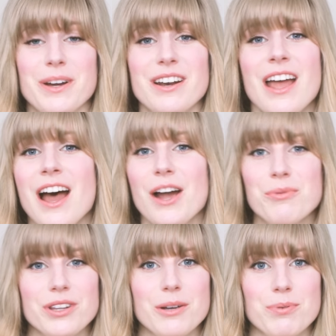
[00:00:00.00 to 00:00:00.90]
but I
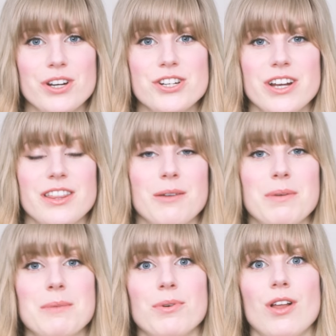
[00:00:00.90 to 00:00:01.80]
really appreciate that
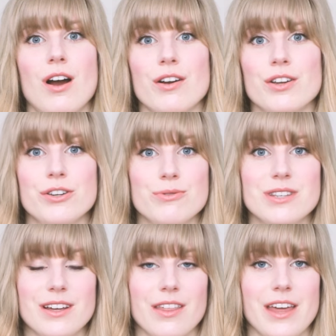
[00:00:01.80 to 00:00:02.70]
people are
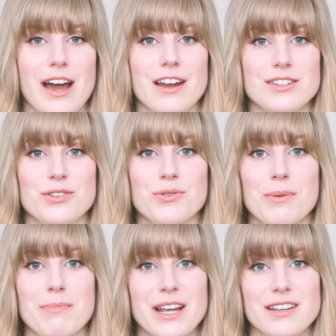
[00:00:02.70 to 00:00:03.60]
using that to
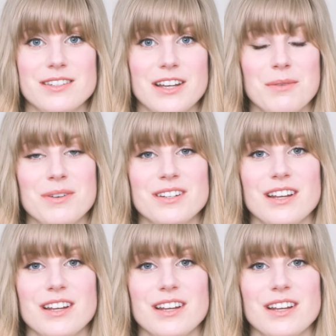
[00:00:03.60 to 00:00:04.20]
make a statement,